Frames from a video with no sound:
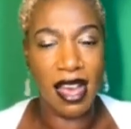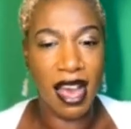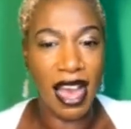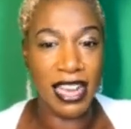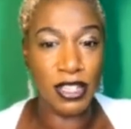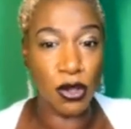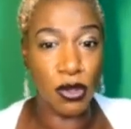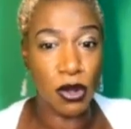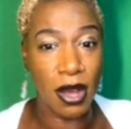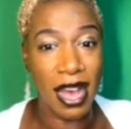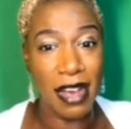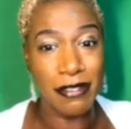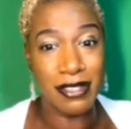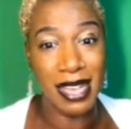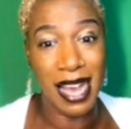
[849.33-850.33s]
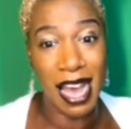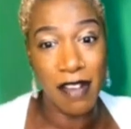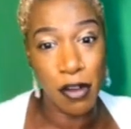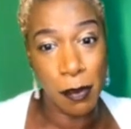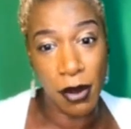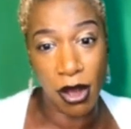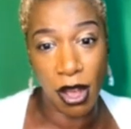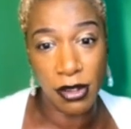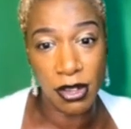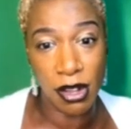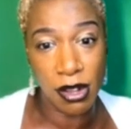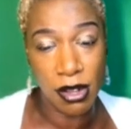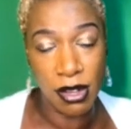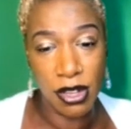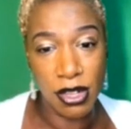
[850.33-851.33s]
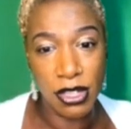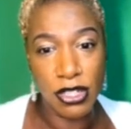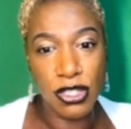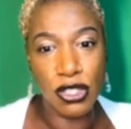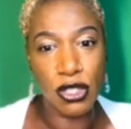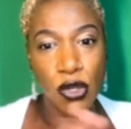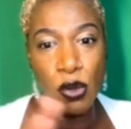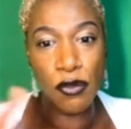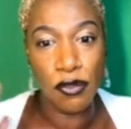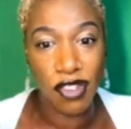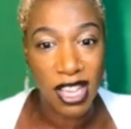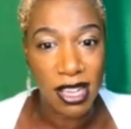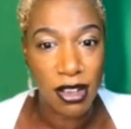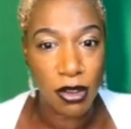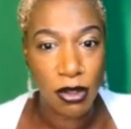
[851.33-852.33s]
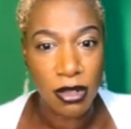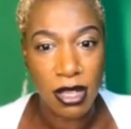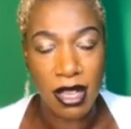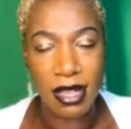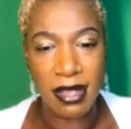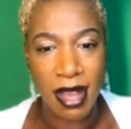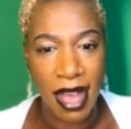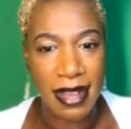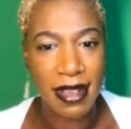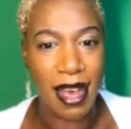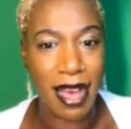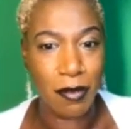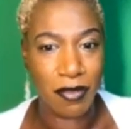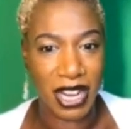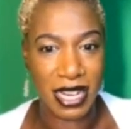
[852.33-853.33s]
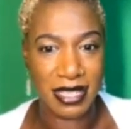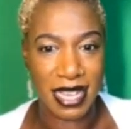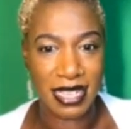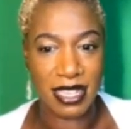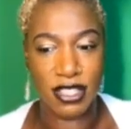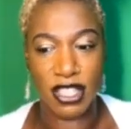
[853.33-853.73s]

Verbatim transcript: I do not have to have a partner to feel like I'm validated.